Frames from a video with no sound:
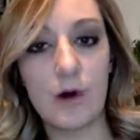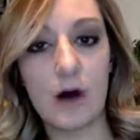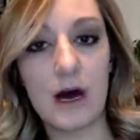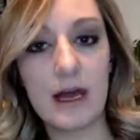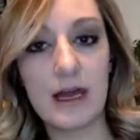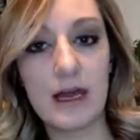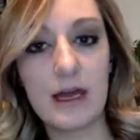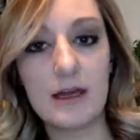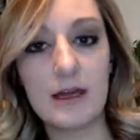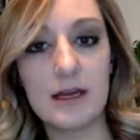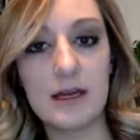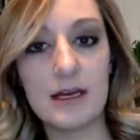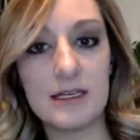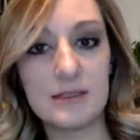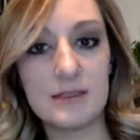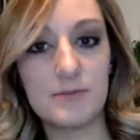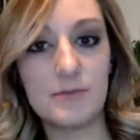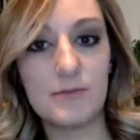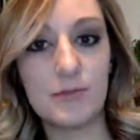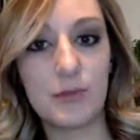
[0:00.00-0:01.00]
Y
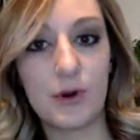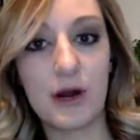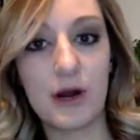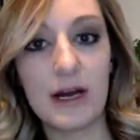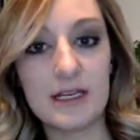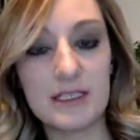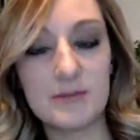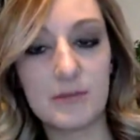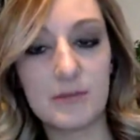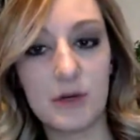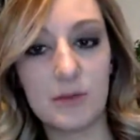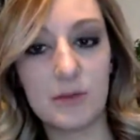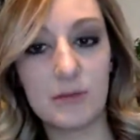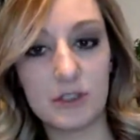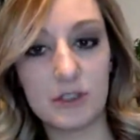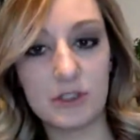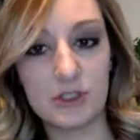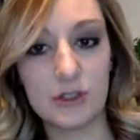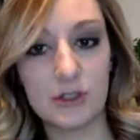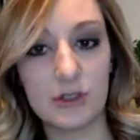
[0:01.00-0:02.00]
is price per
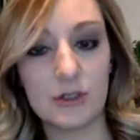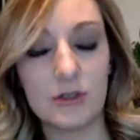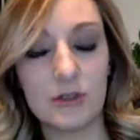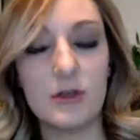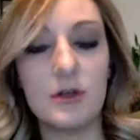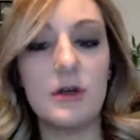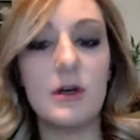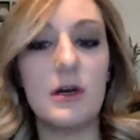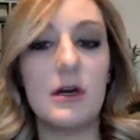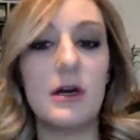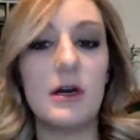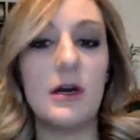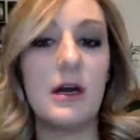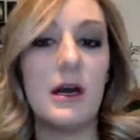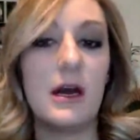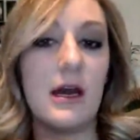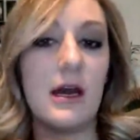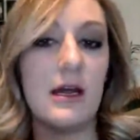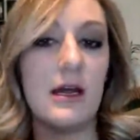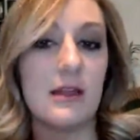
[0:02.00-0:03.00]
bushel,
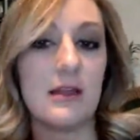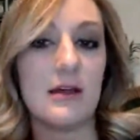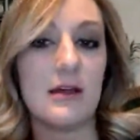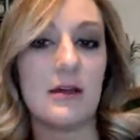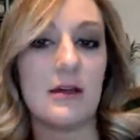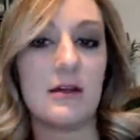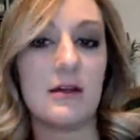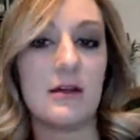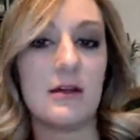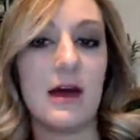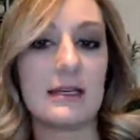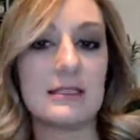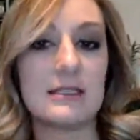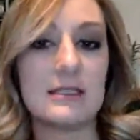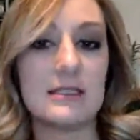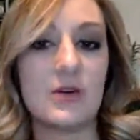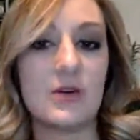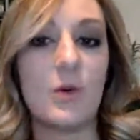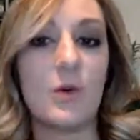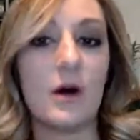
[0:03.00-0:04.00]
and the X is